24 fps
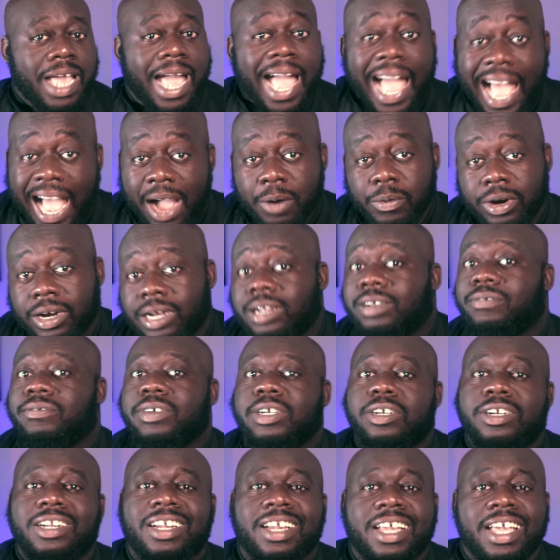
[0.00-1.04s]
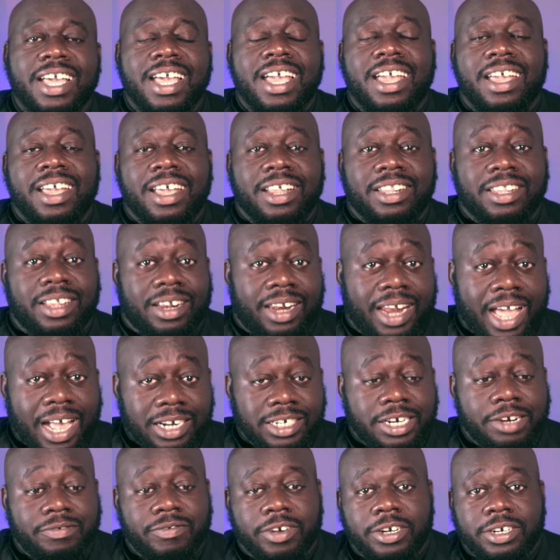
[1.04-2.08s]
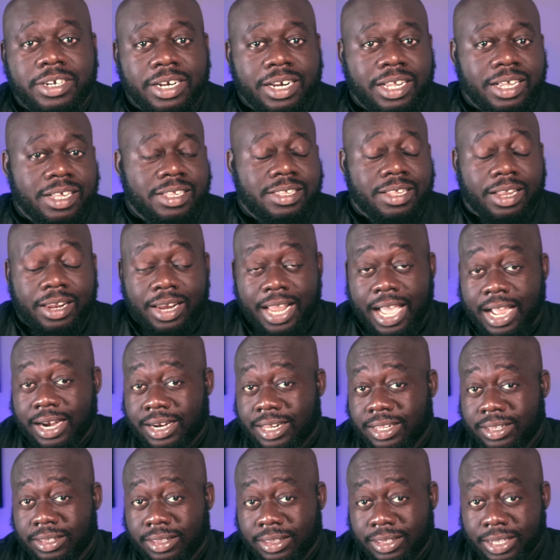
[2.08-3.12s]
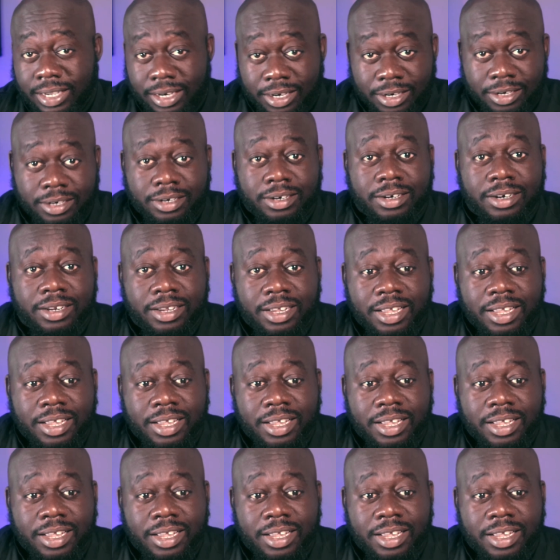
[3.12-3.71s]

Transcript: However, the Logic version is a lot cleaner.